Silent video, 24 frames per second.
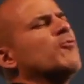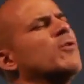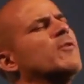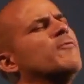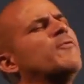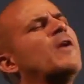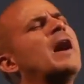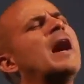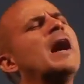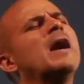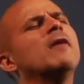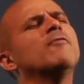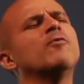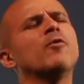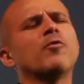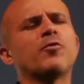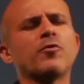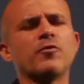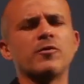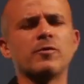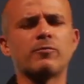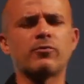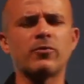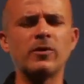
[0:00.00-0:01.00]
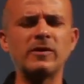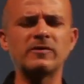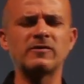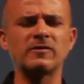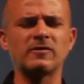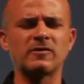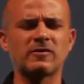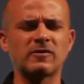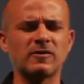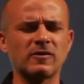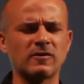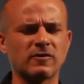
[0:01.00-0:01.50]
revival through the
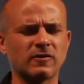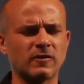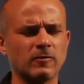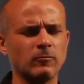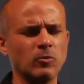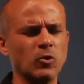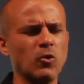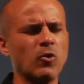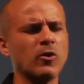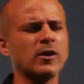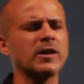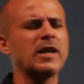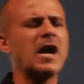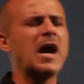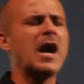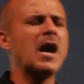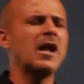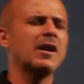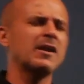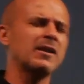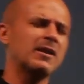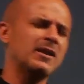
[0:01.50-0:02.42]
prison system, Lord God,